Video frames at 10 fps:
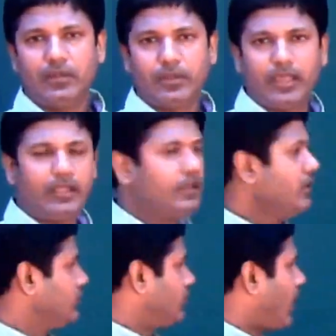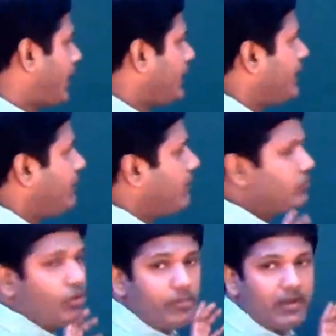Okay, so I can give it
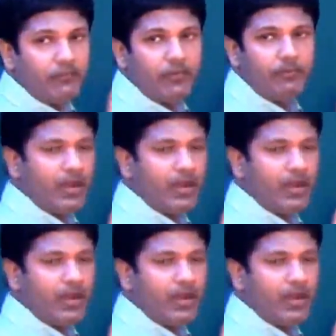so many different